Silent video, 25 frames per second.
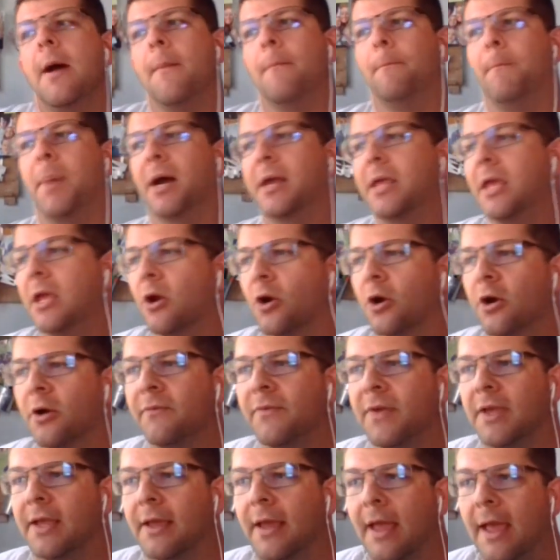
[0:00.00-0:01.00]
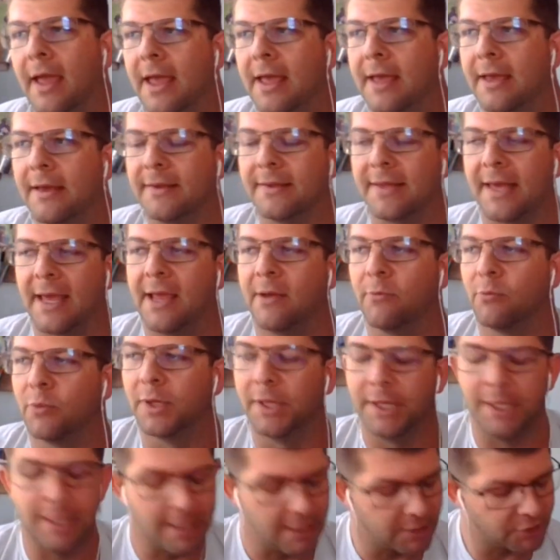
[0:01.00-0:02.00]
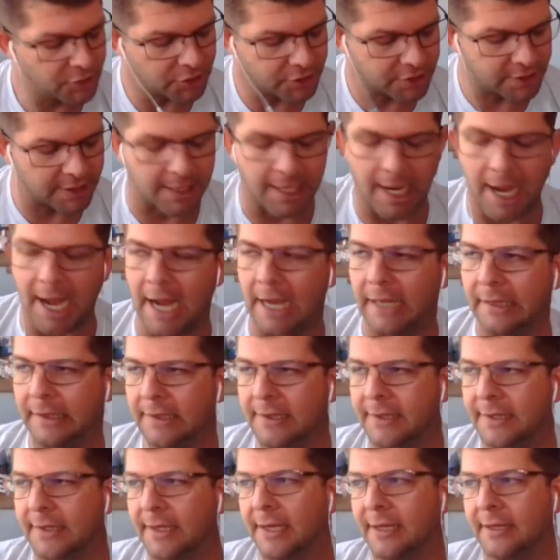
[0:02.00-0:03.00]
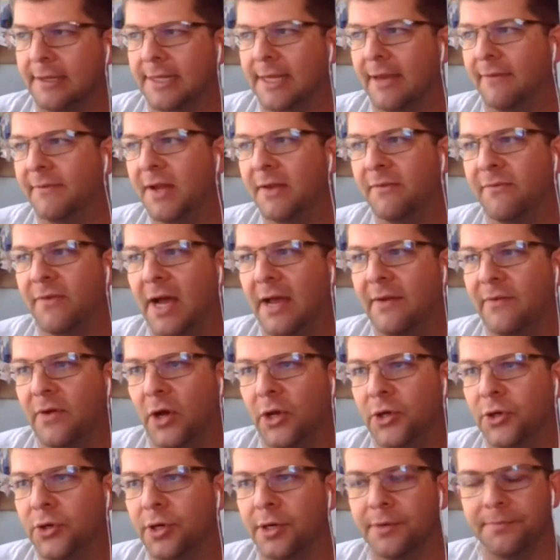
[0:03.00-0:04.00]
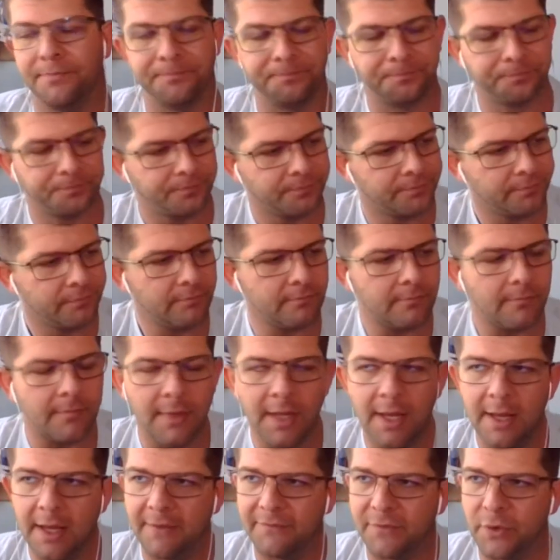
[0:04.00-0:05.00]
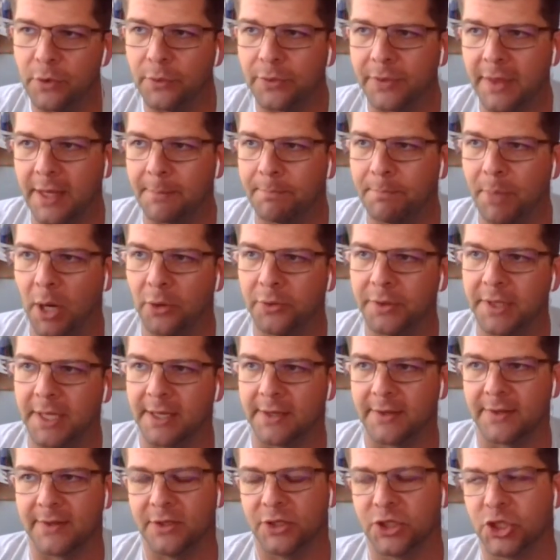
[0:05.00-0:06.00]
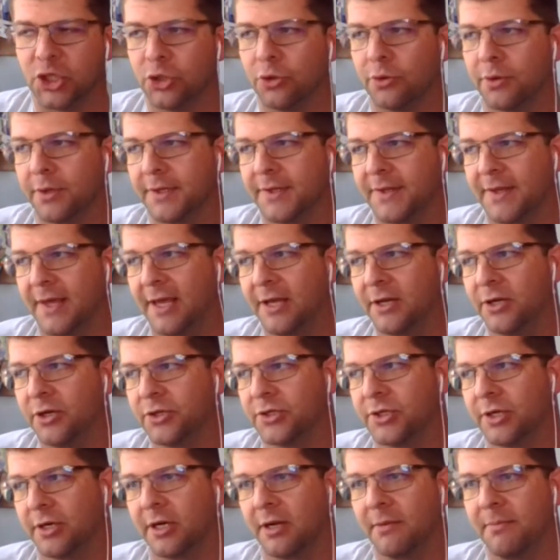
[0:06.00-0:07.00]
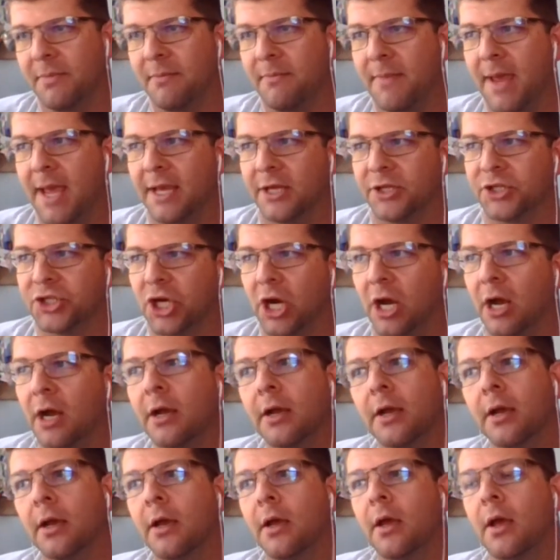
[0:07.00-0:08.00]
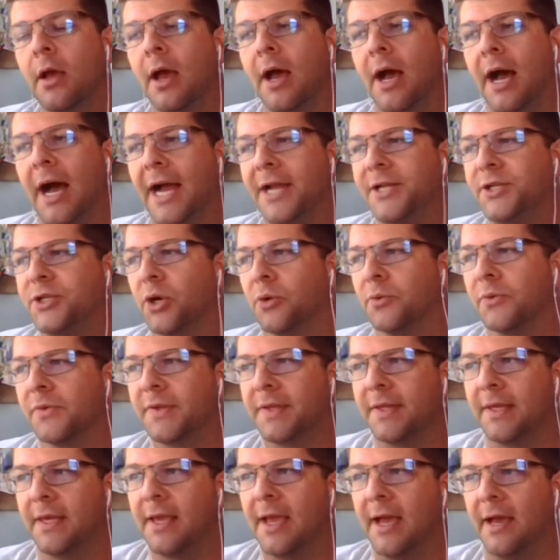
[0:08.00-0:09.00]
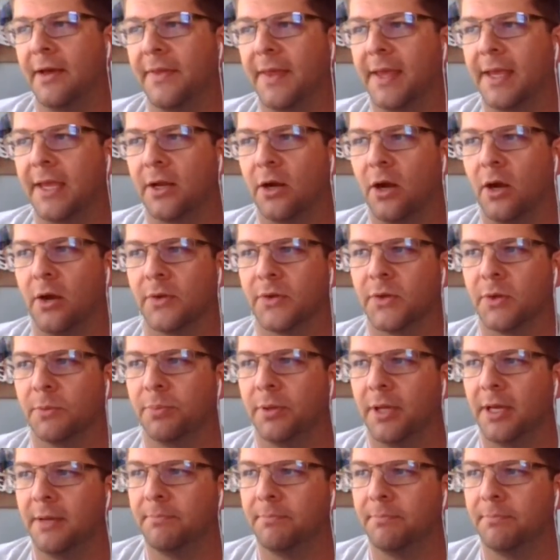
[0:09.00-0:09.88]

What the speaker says: Bucky Irving is a really interesting guy on the slate, 7,500. If you think Bo Nix and Shedeur Sanders are going to be mega chalk, I don't see how they can also play